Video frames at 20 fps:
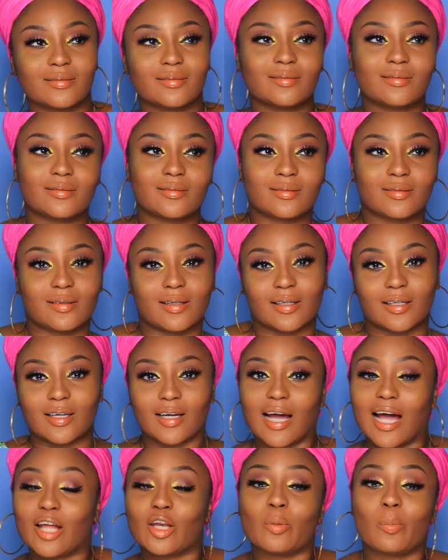I could
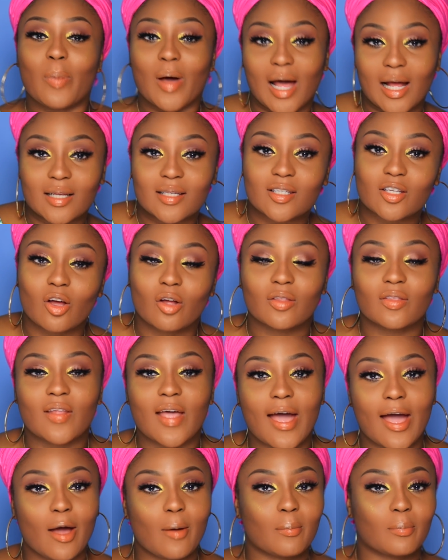kind of pass on
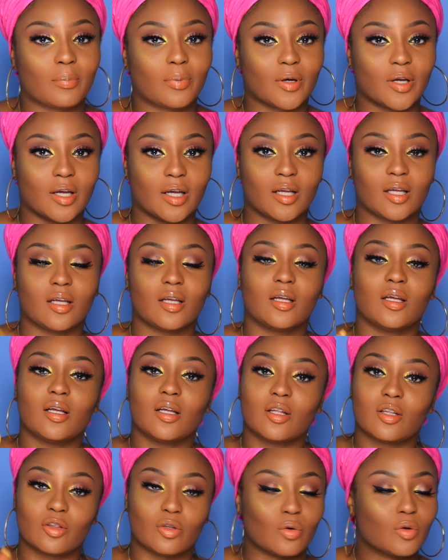that, but
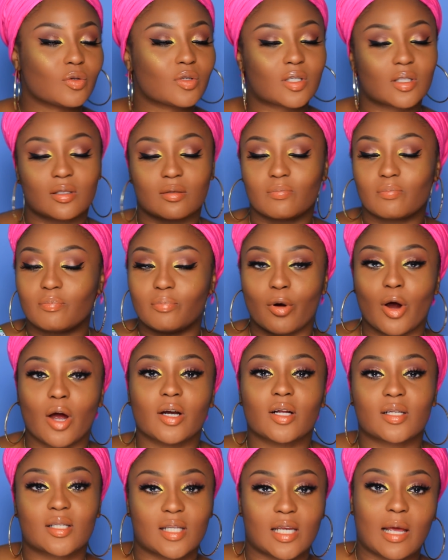those
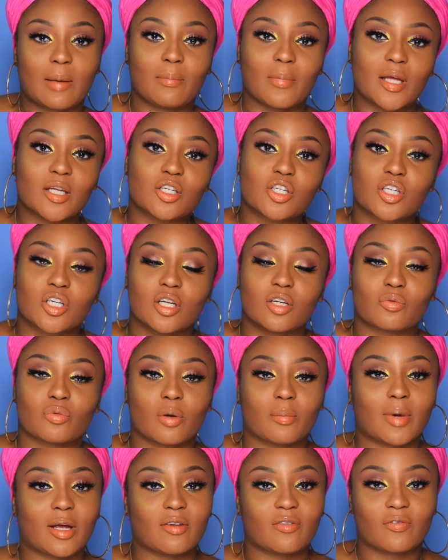products that I mentioned were
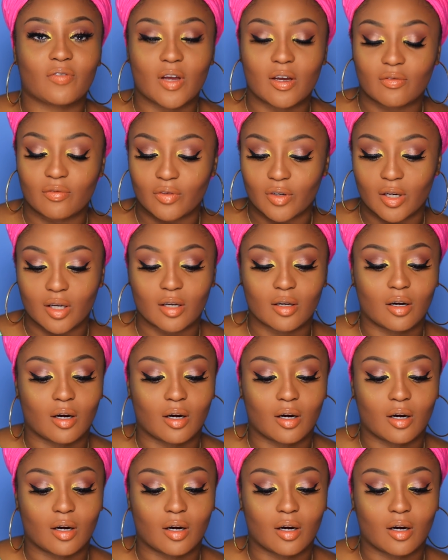my favorite.